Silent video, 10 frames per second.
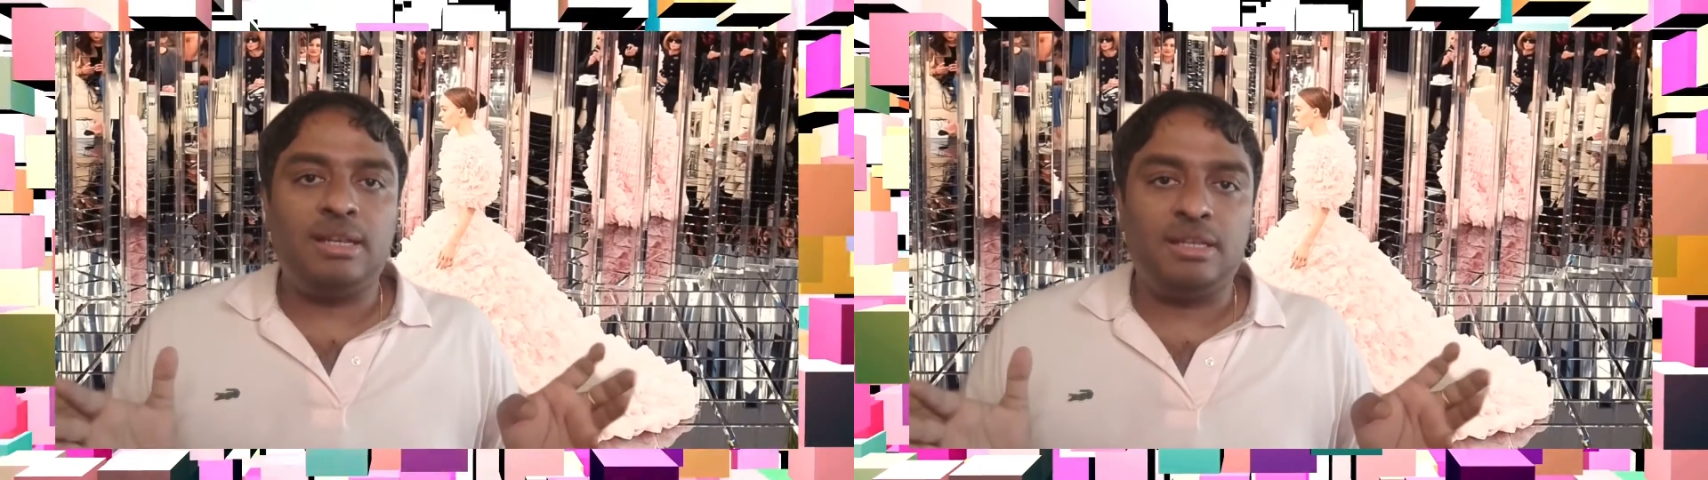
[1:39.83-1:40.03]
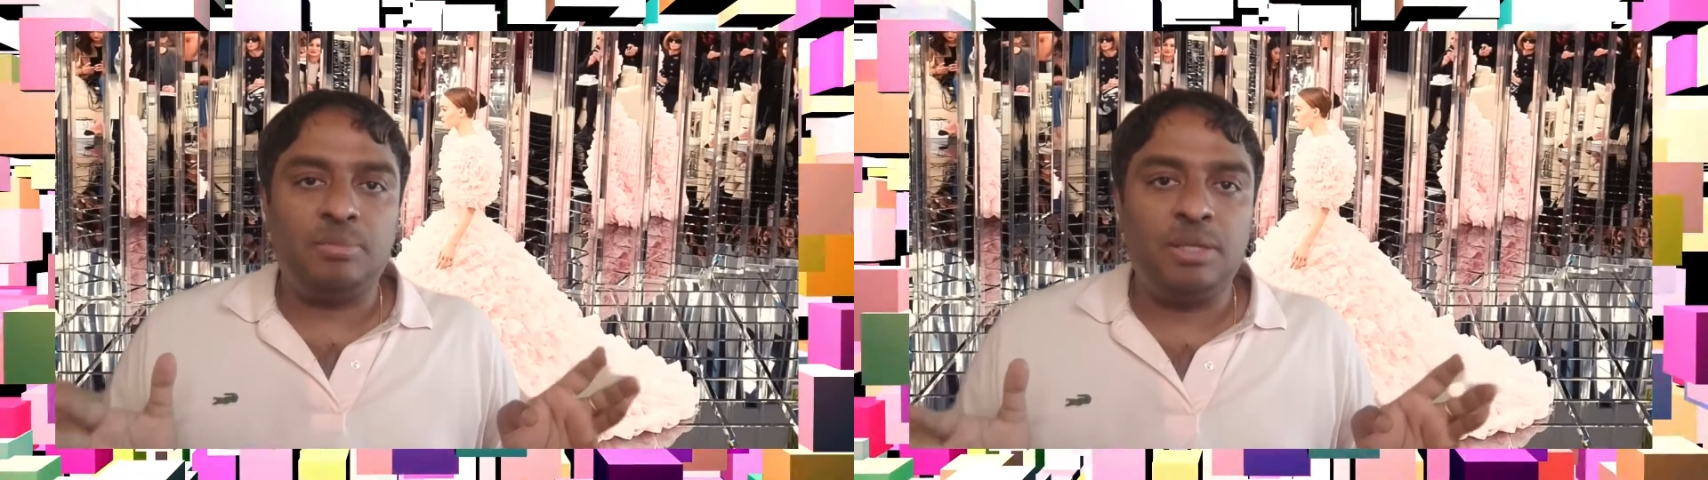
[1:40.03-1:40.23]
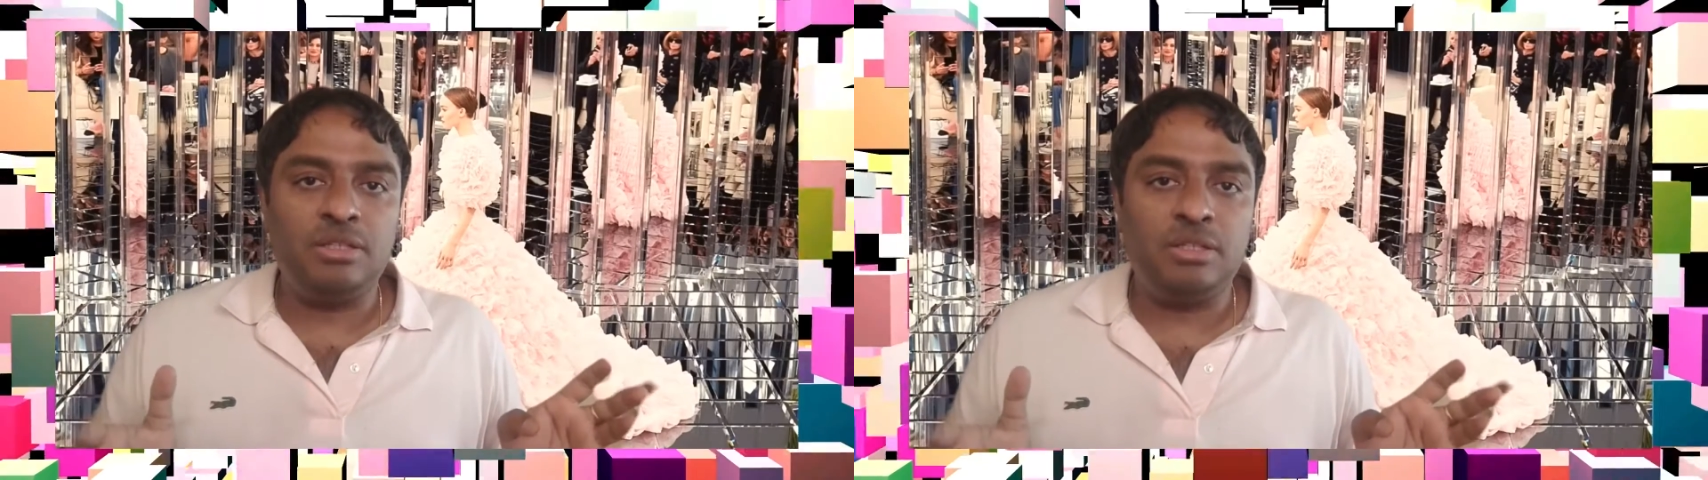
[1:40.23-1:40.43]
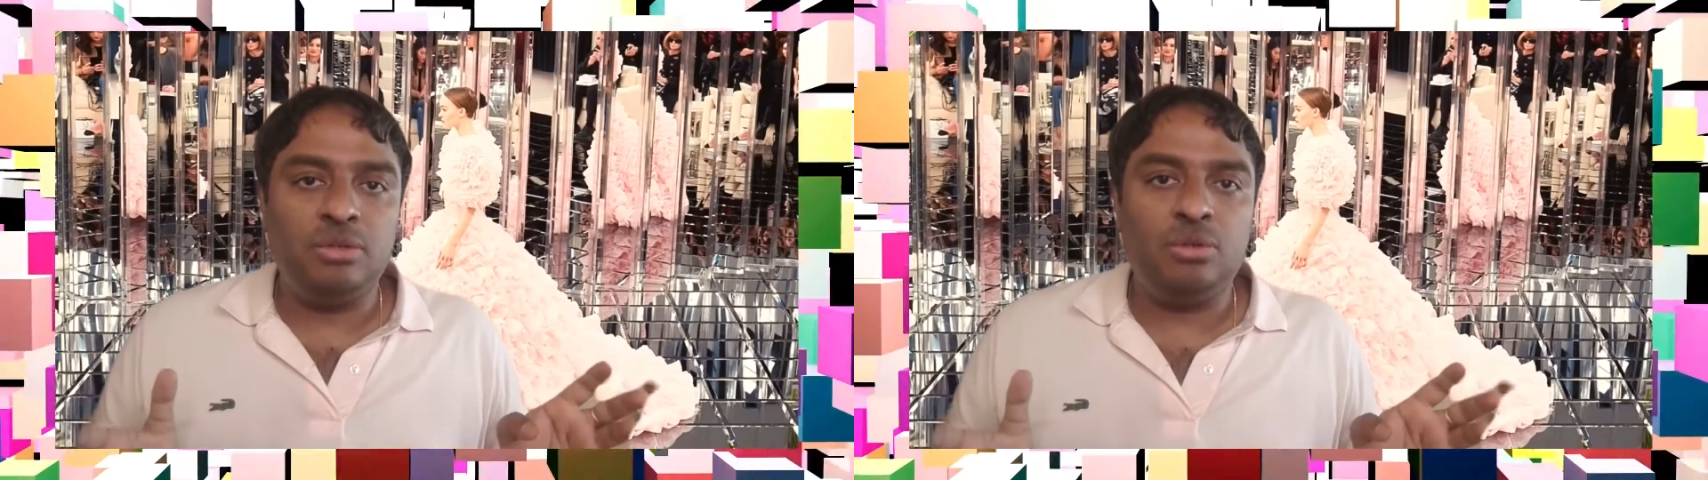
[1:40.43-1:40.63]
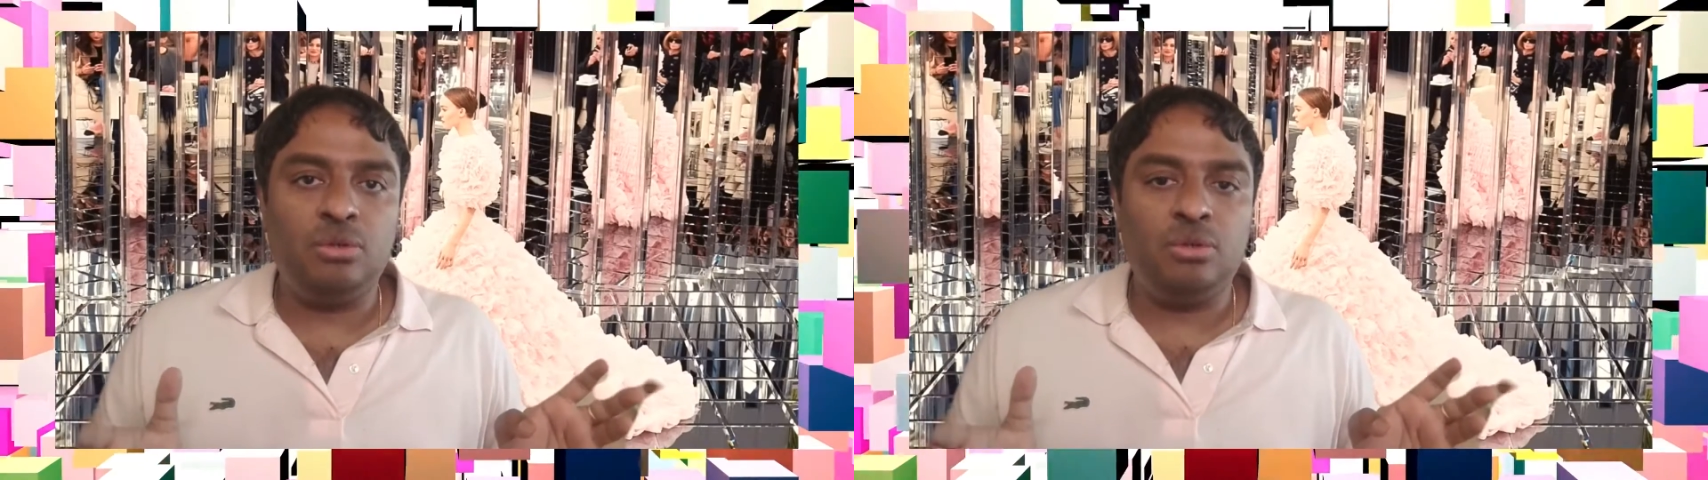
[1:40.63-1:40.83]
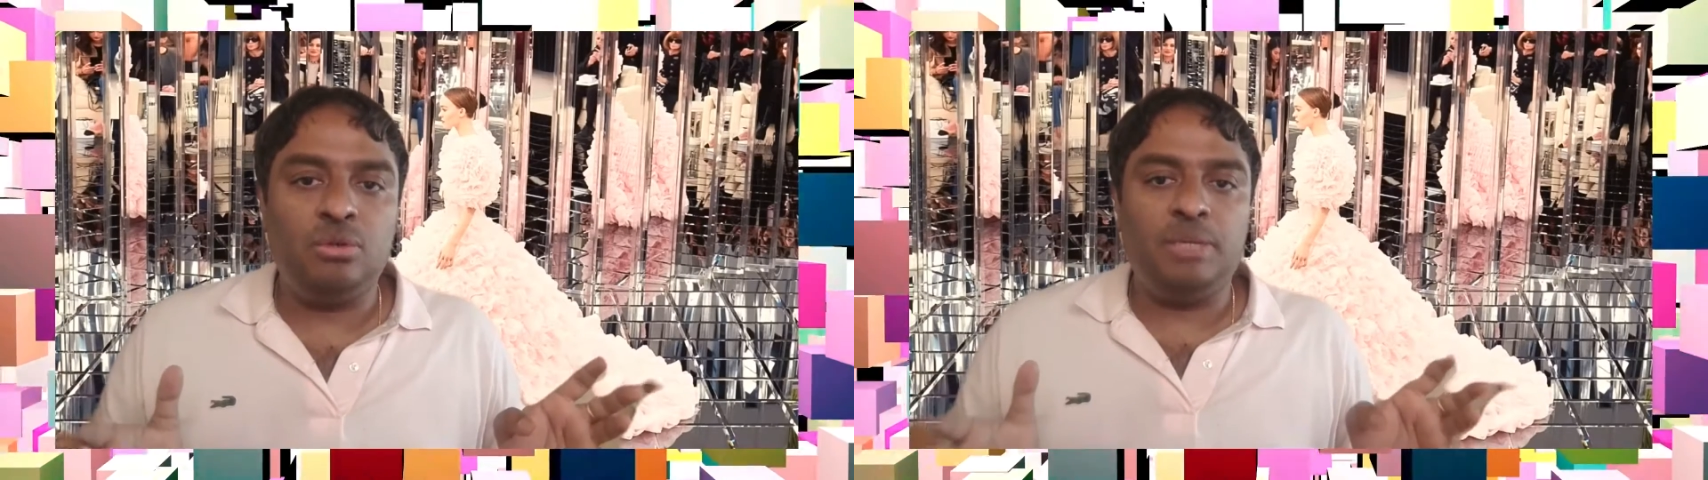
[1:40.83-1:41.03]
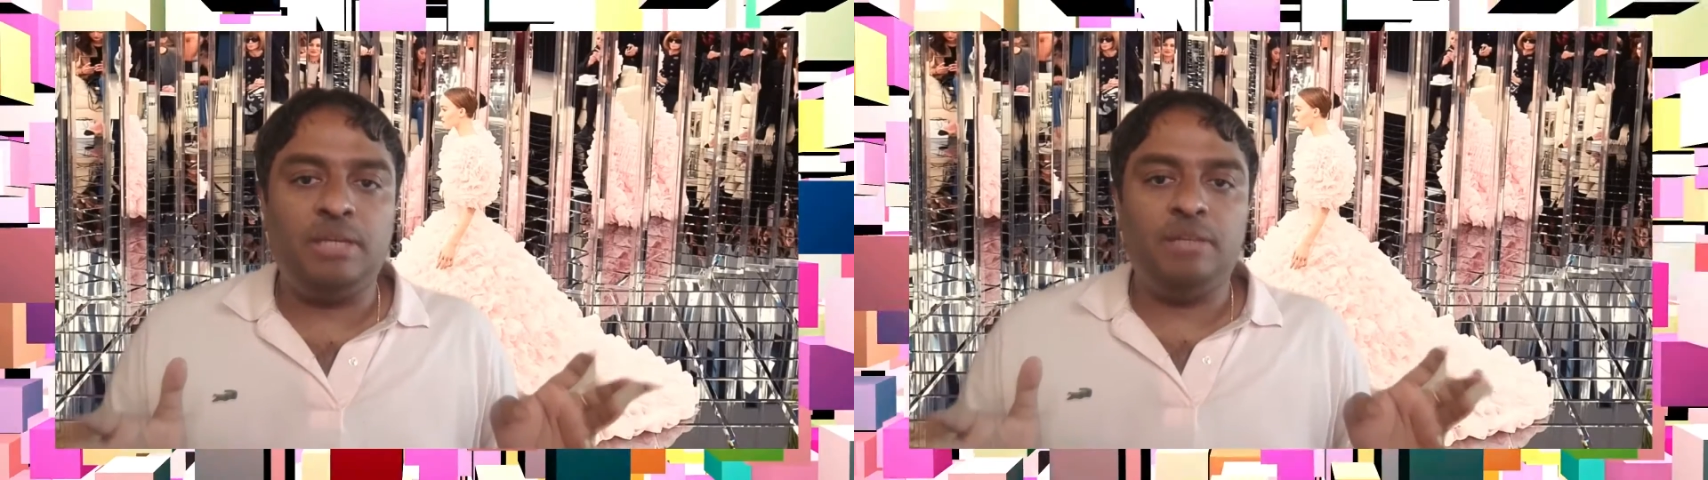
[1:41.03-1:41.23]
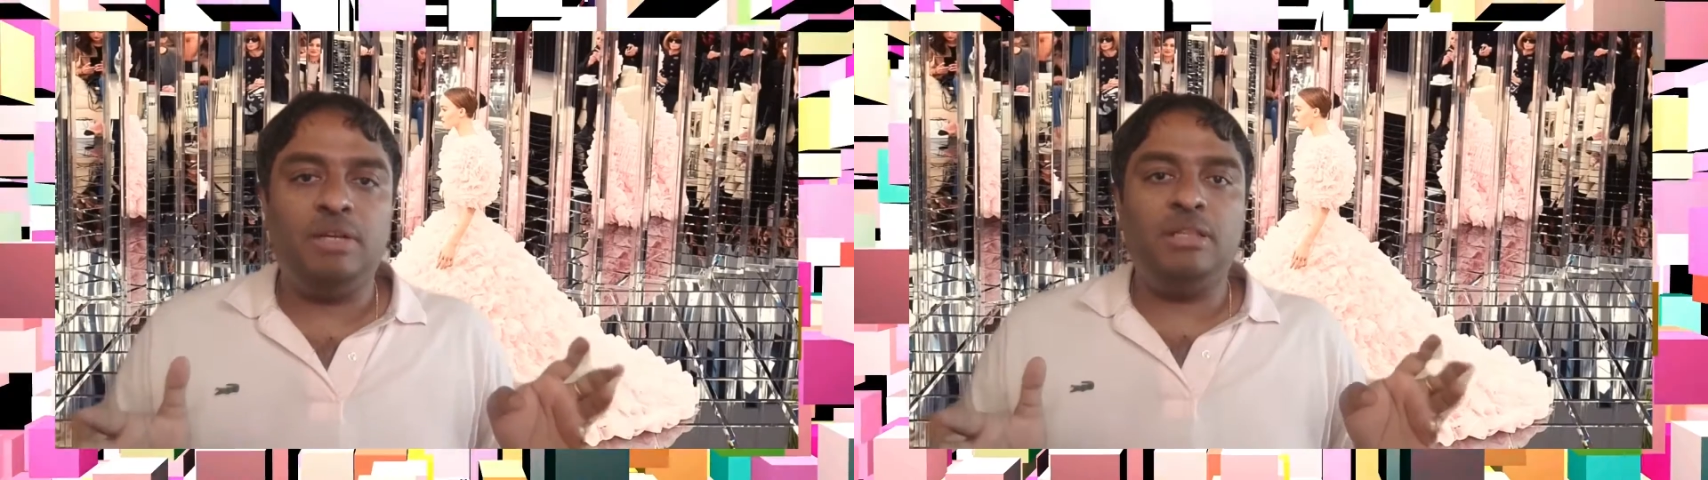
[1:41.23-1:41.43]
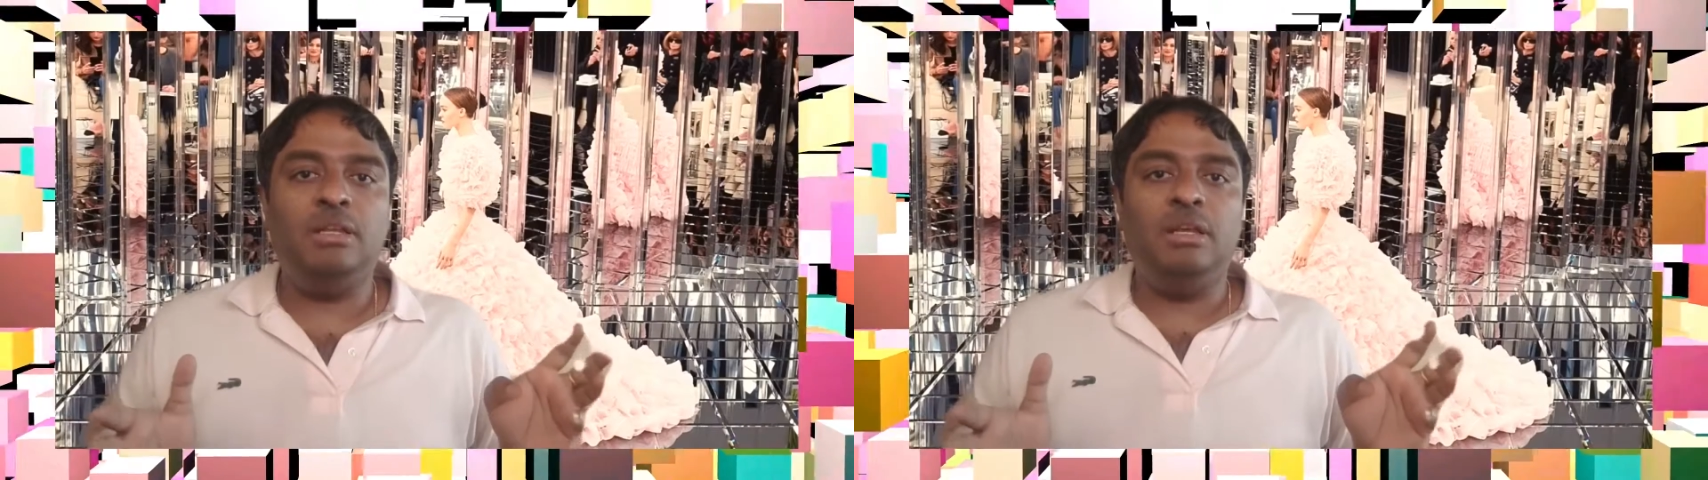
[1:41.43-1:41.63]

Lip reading: expensive to begin with,